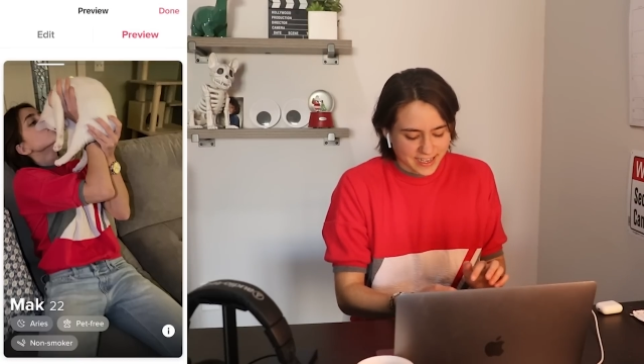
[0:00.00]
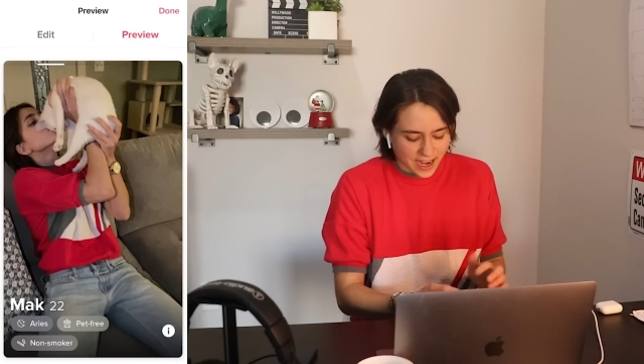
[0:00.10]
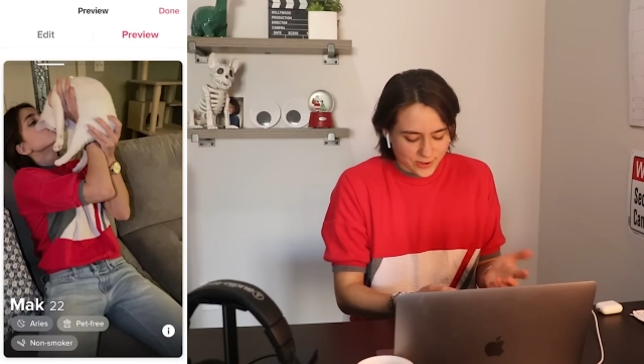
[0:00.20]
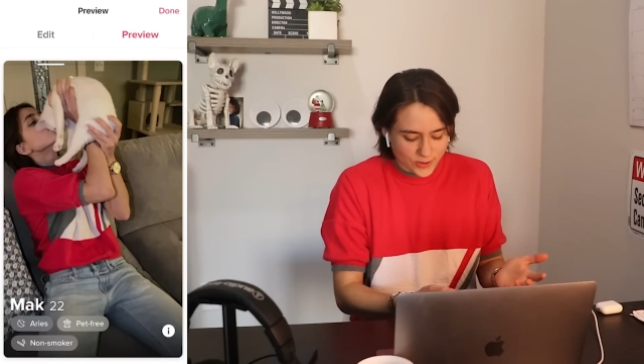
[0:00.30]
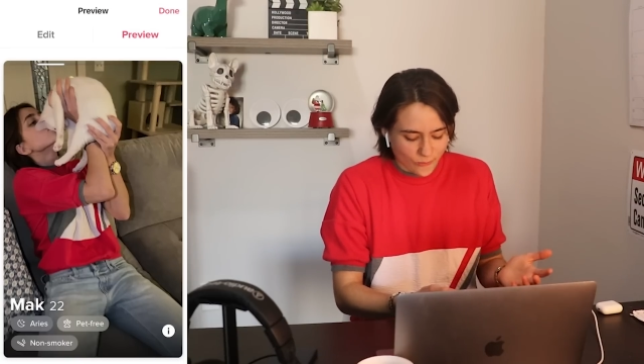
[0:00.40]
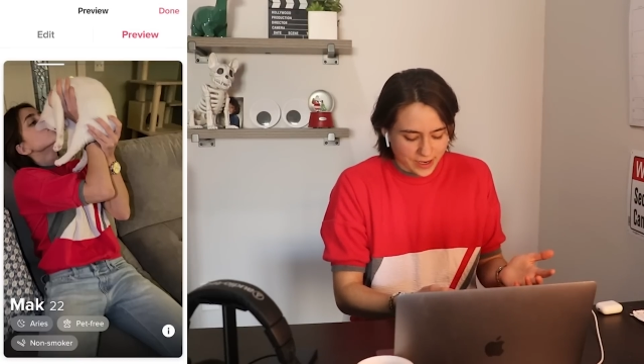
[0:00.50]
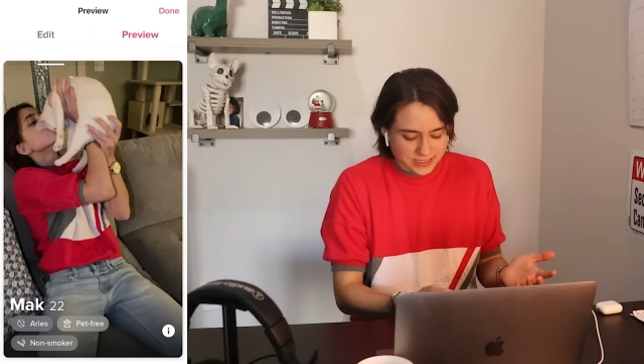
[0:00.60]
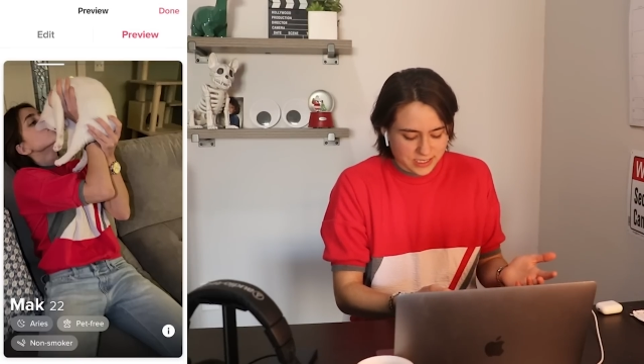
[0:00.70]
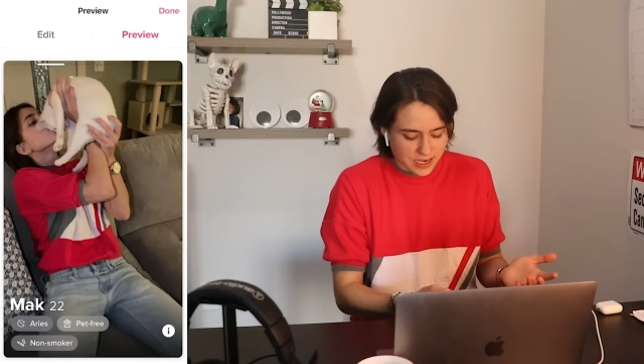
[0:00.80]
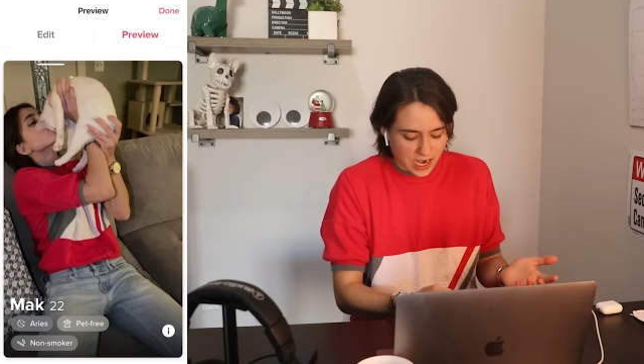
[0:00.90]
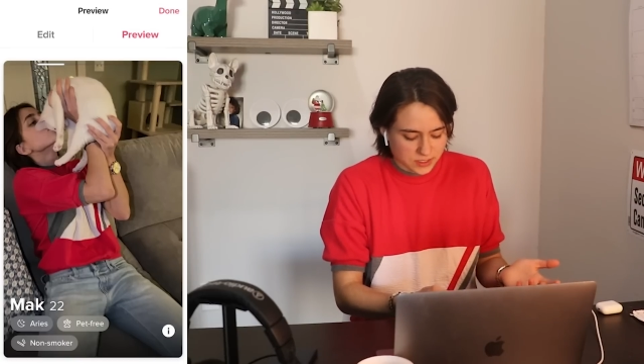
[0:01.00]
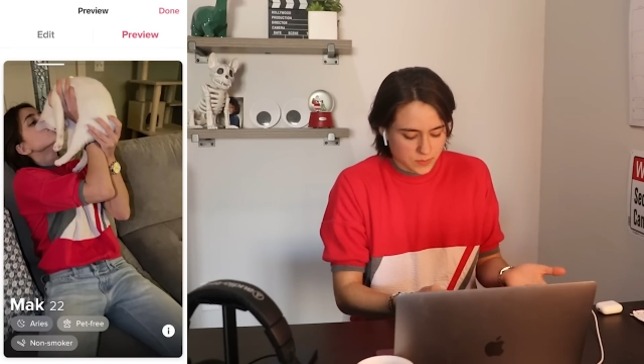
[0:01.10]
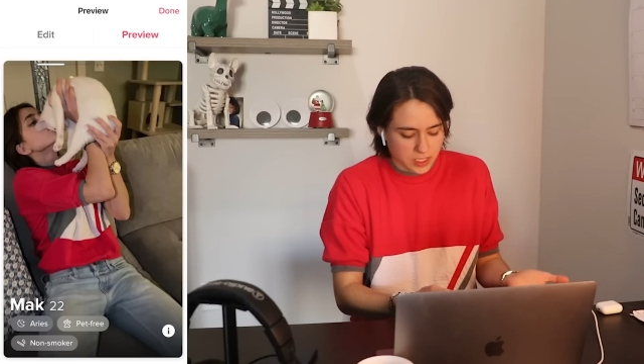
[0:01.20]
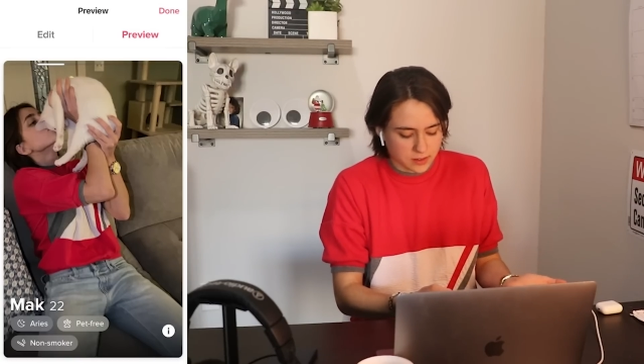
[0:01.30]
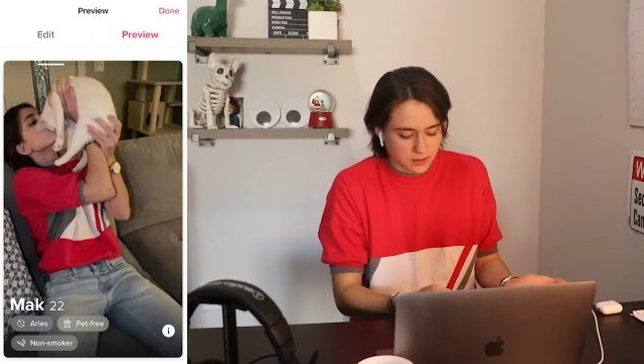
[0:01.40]
I don't know why it didn't ask
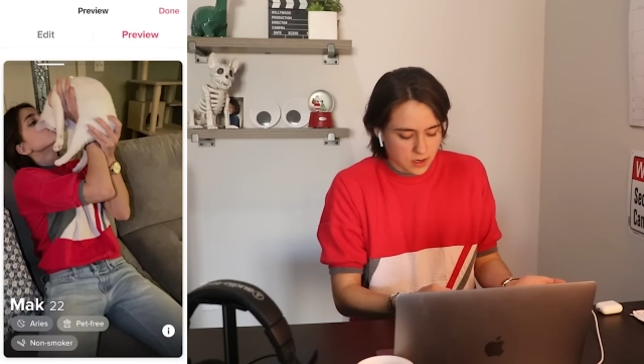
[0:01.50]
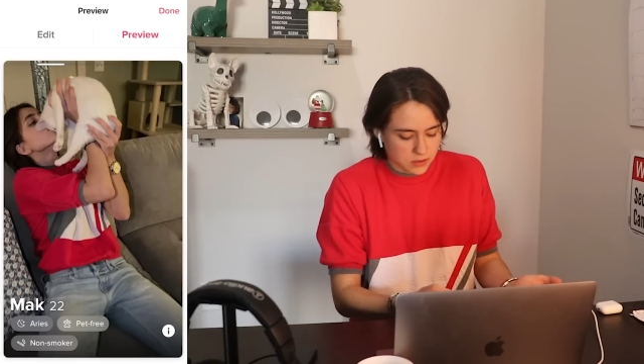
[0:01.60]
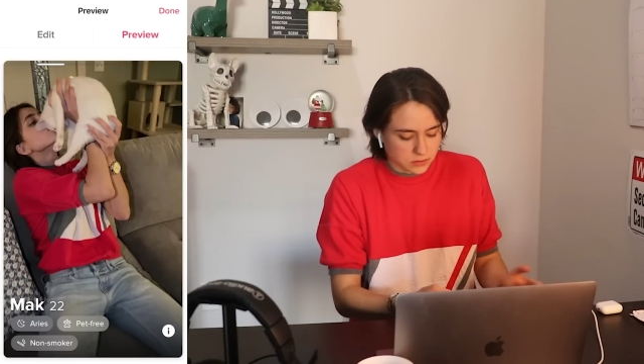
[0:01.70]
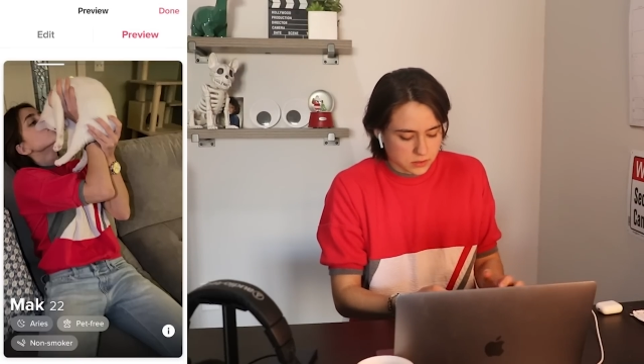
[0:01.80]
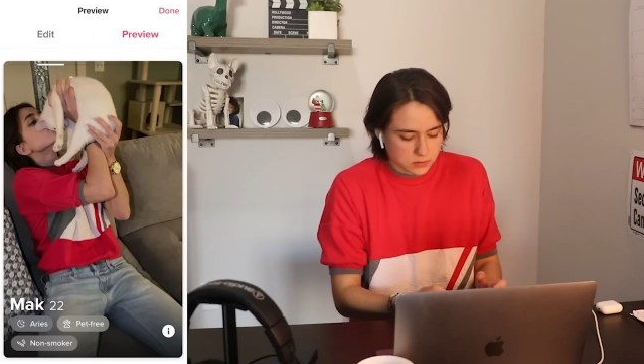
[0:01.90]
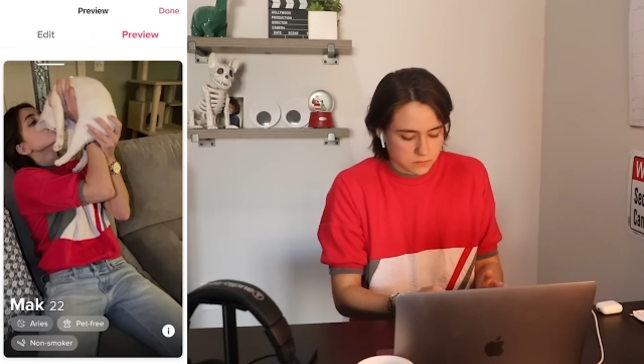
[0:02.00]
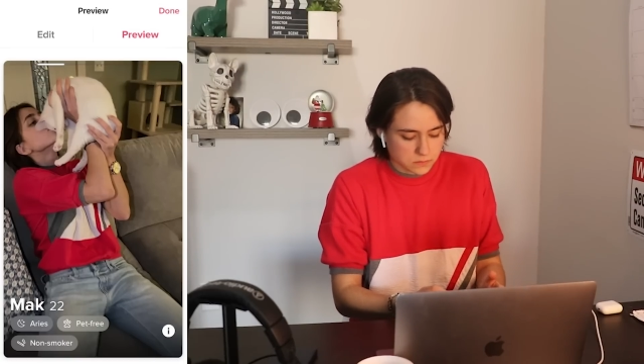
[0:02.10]
me anything else.